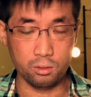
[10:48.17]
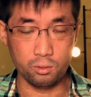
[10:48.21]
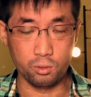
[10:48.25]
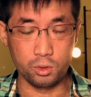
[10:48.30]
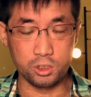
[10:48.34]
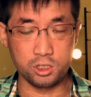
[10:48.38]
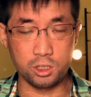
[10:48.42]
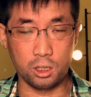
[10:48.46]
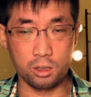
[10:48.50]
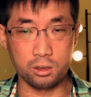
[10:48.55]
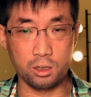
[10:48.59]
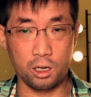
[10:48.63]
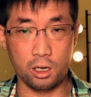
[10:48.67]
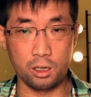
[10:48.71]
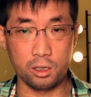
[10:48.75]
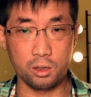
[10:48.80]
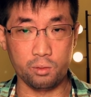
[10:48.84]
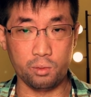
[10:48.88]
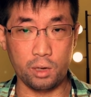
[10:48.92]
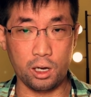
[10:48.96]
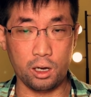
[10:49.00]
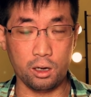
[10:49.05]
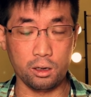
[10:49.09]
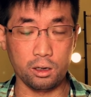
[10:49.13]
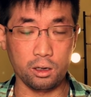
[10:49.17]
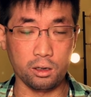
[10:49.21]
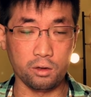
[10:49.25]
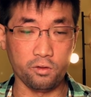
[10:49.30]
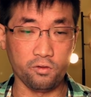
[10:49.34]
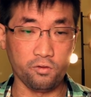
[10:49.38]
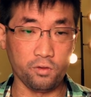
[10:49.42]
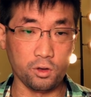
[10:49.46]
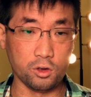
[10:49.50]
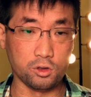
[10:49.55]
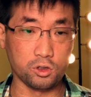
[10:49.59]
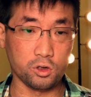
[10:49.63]
which I'll talk about in a
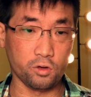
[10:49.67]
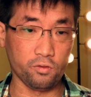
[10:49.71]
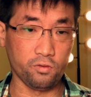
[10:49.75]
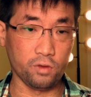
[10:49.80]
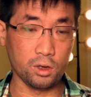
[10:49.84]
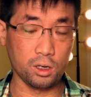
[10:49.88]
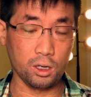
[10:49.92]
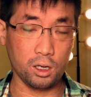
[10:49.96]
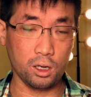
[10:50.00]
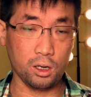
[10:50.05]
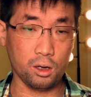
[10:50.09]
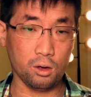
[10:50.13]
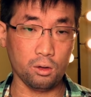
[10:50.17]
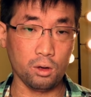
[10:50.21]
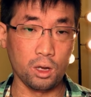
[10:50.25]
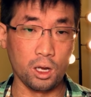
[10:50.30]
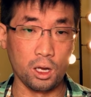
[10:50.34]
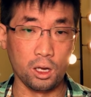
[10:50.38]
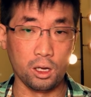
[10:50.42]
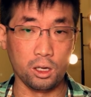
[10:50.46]
future video,